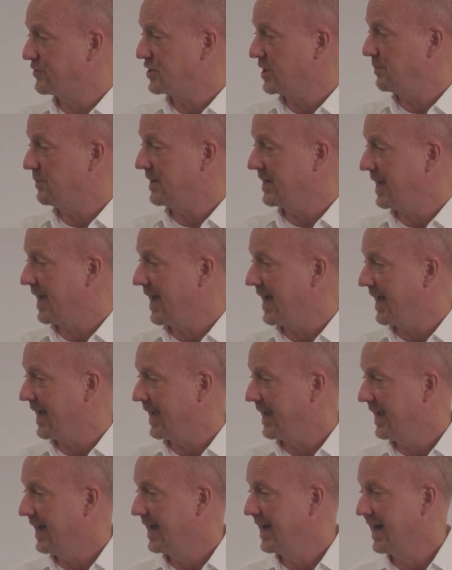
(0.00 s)

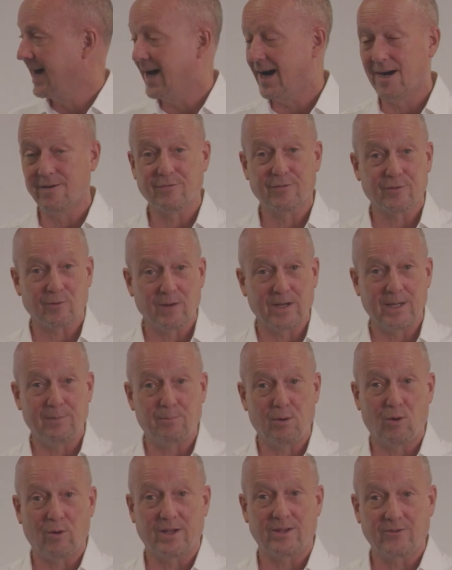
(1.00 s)
GPA of
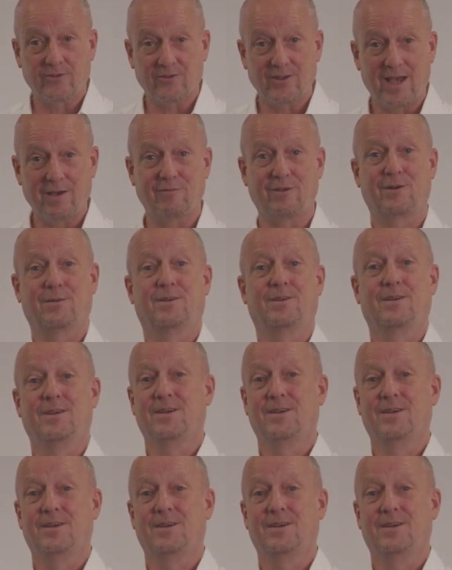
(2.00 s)
3.7.